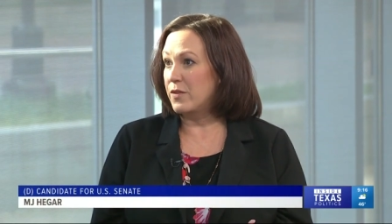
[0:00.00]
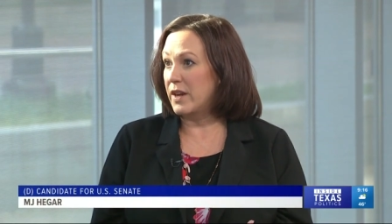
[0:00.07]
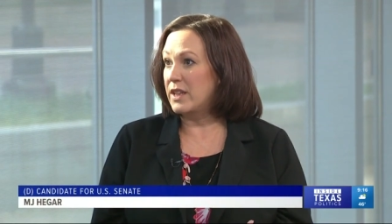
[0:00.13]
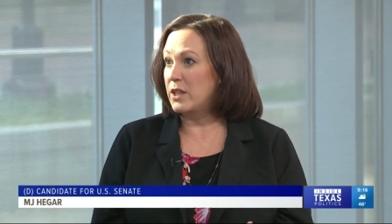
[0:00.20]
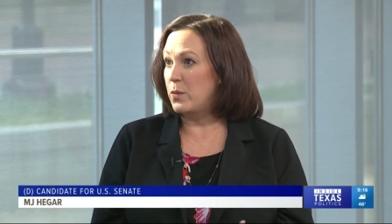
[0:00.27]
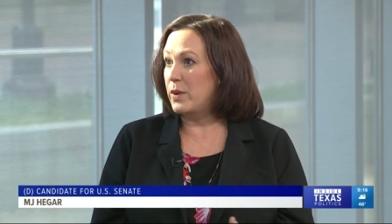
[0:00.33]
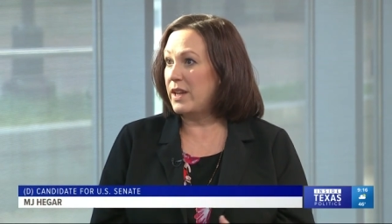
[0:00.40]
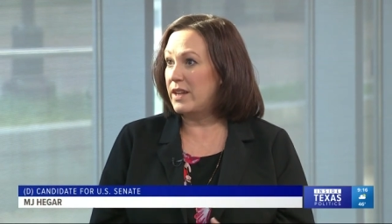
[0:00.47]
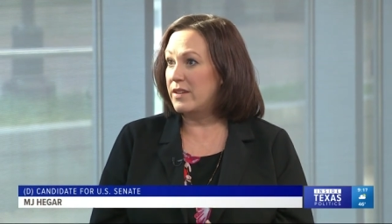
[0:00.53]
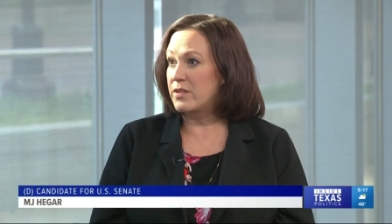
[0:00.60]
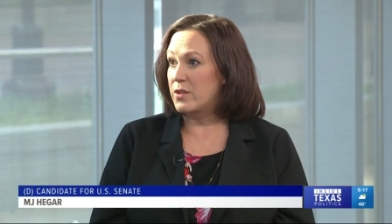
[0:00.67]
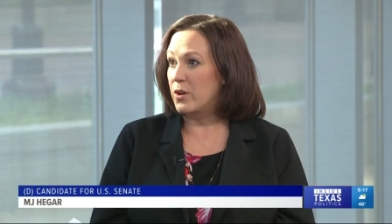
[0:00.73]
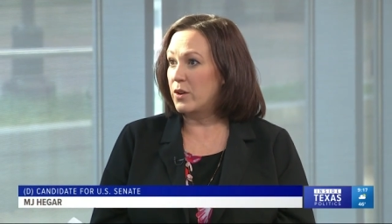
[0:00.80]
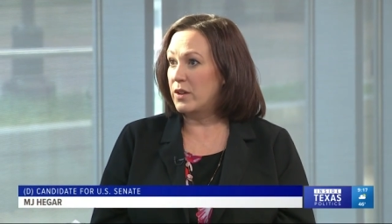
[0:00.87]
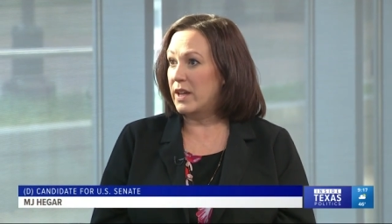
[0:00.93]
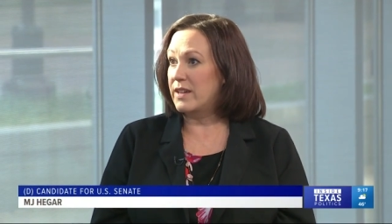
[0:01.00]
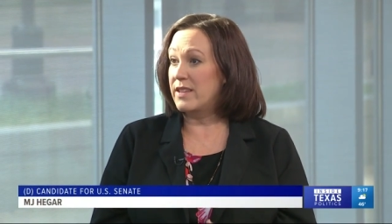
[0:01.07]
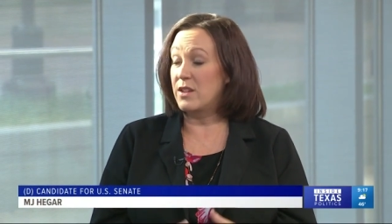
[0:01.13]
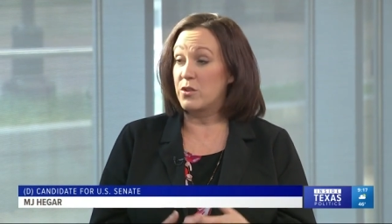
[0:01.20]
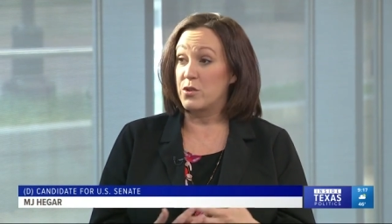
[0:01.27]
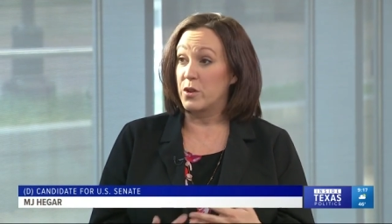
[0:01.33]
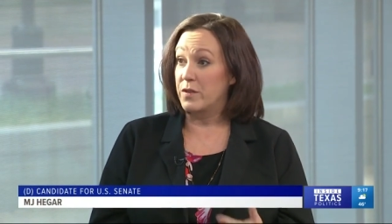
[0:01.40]
Frankly, we need to start
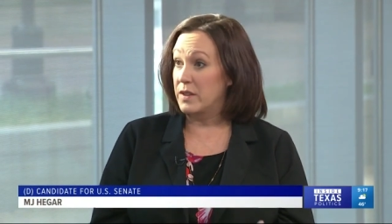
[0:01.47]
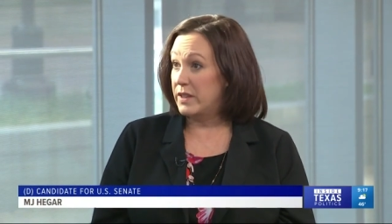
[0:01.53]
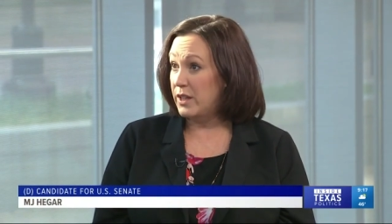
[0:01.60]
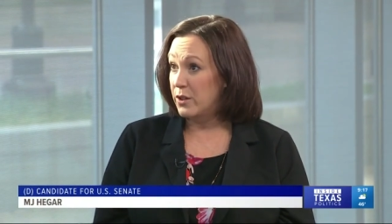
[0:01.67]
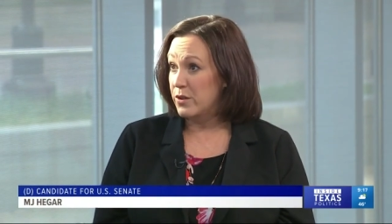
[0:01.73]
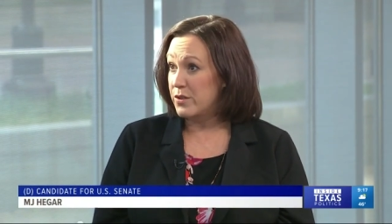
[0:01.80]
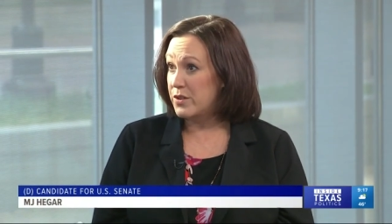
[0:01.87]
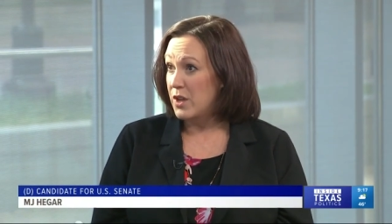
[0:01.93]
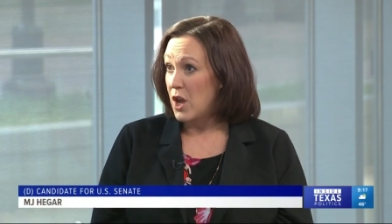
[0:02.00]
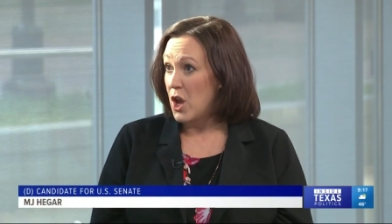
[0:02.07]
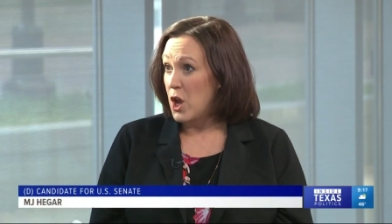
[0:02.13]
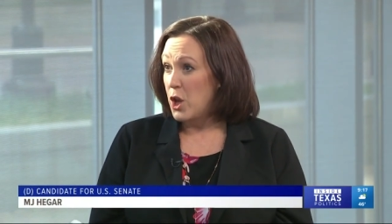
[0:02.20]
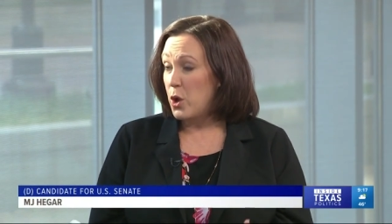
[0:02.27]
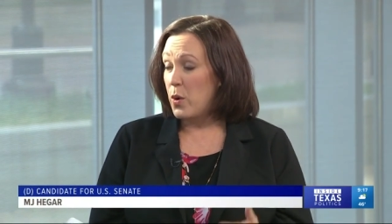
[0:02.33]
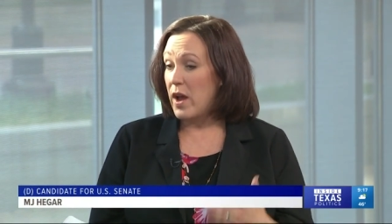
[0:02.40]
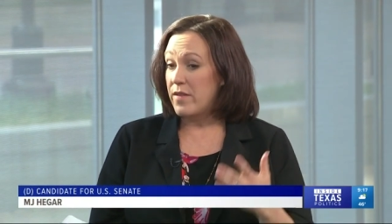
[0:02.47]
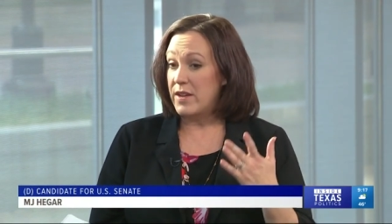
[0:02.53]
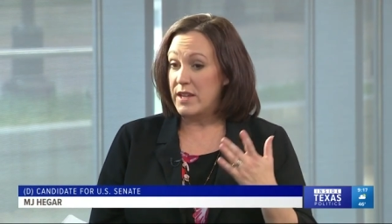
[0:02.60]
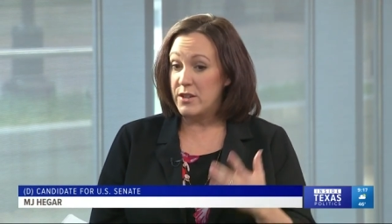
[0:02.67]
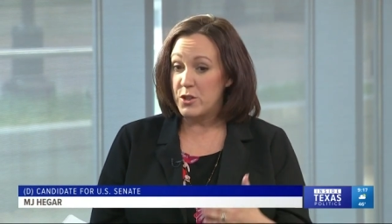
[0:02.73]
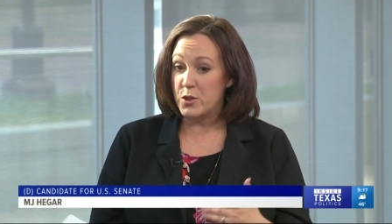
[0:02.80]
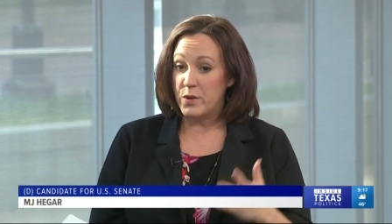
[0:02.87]
electing servant leaders who have
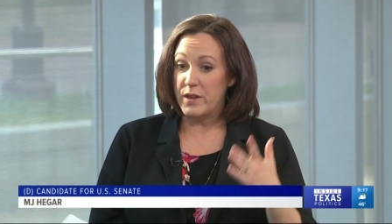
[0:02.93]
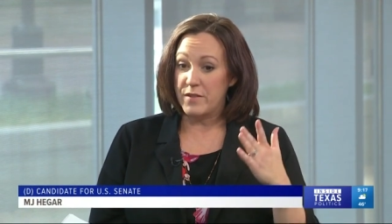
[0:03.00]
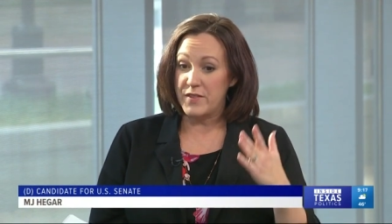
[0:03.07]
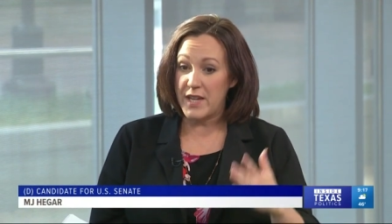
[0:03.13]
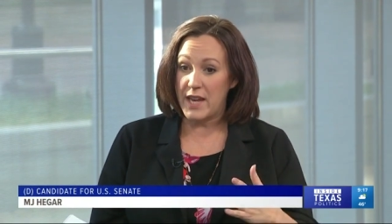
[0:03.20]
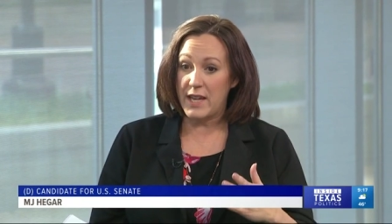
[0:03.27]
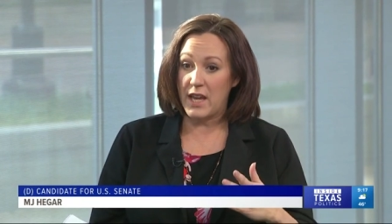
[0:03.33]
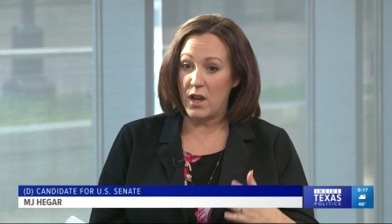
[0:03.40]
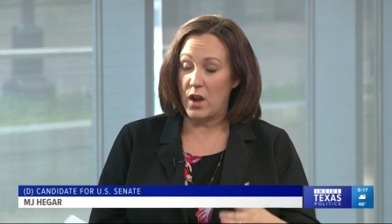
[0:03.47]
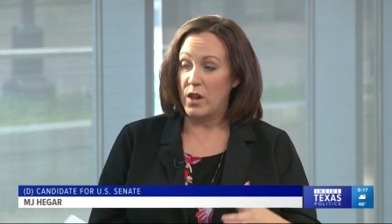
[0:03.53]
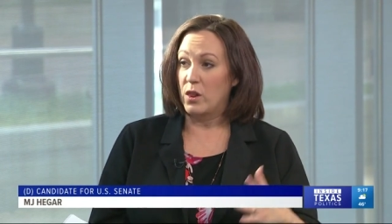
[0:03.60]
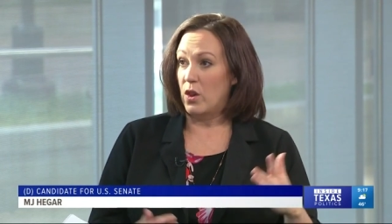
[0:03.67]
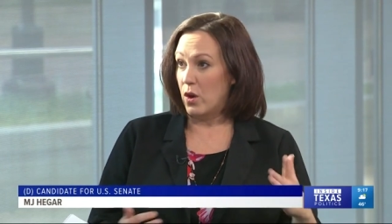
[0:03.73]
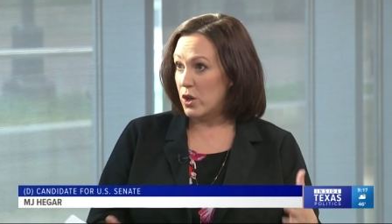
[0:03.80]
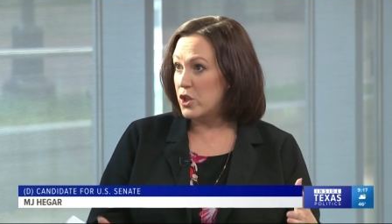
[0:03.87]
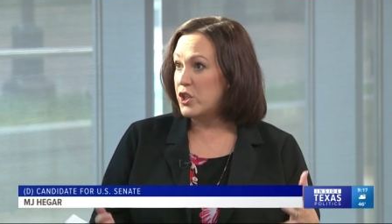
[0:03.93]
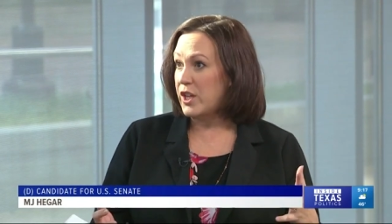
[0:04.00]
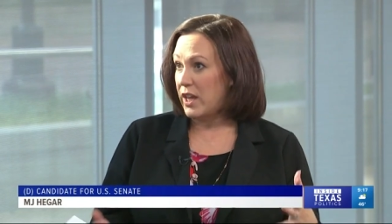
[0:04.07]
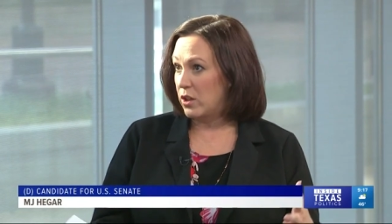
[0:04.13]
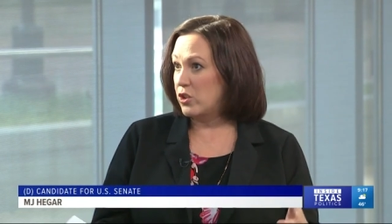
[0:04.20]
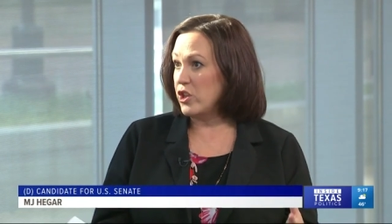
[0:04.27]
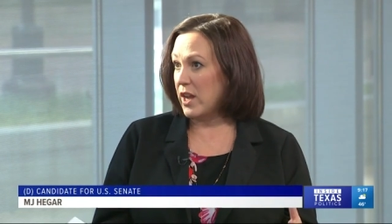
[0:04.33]
a history of taking on
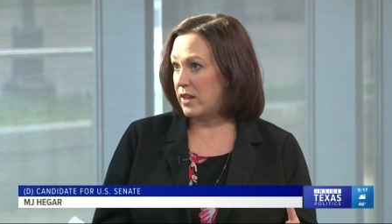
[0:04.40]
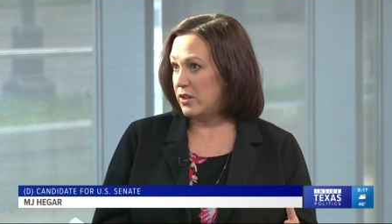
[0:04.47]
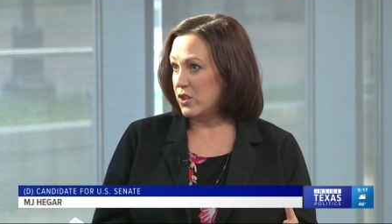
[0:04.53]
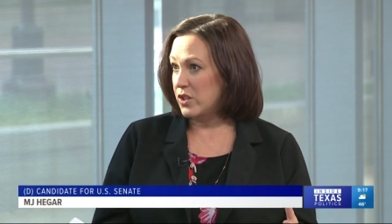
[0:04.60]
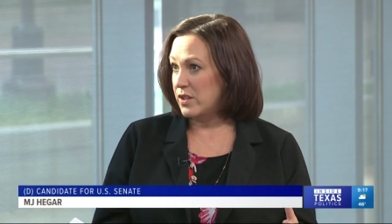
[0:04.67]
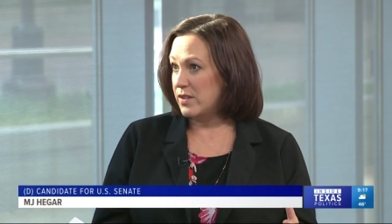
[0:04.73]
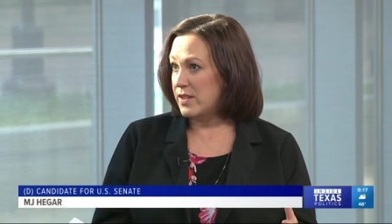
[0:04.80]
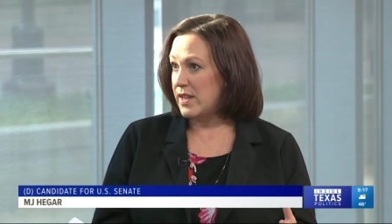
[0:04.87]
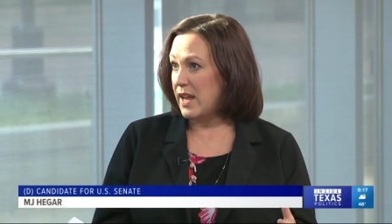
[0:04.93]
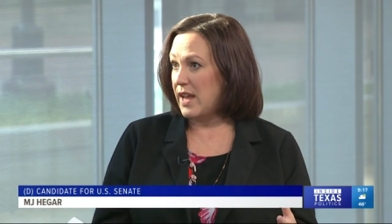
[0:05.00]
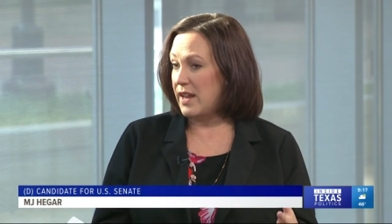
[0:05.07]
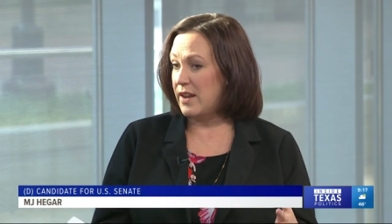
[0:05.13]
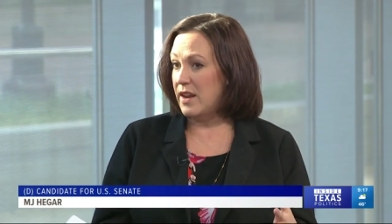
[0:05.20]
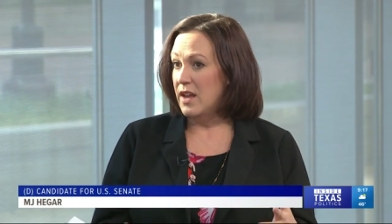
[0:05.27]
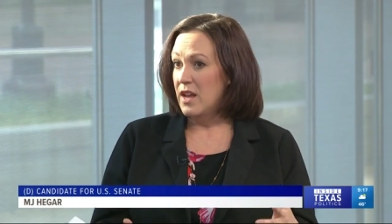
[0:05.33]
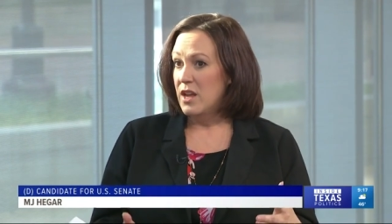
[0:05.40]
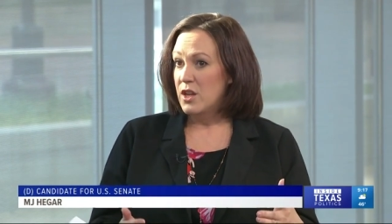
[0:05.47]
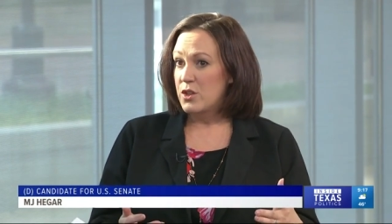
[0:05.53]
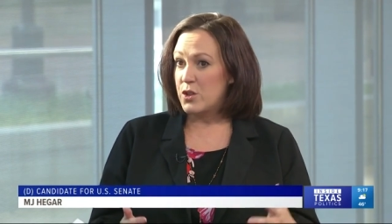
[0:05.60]
large-scale challenges and